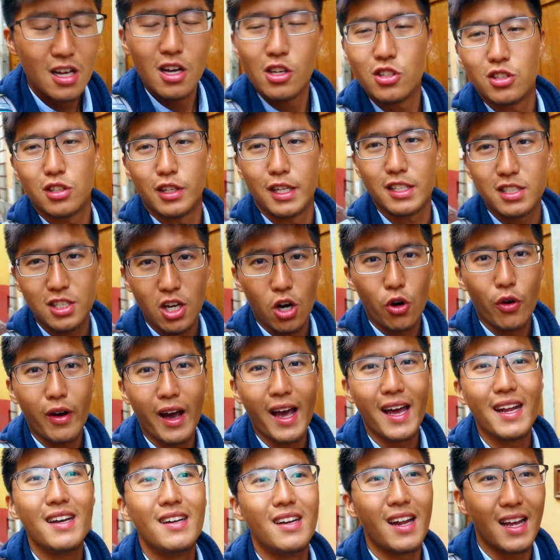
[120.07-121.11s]
So let's go
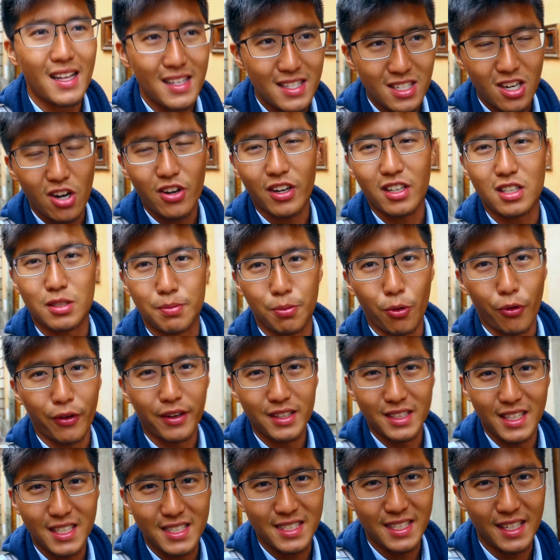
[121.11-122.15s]
ahead and start exploring
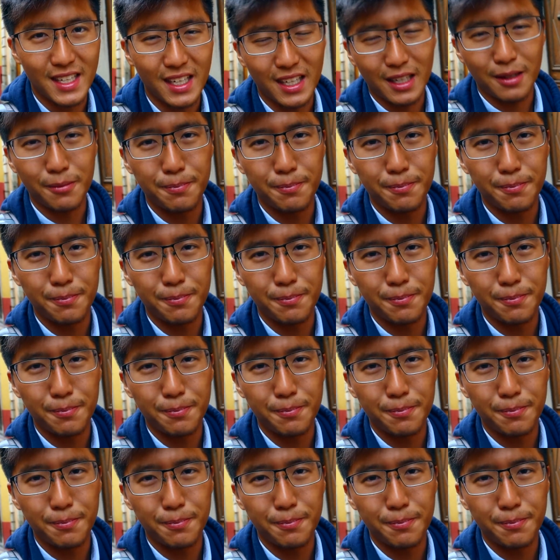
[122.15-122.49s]
the city.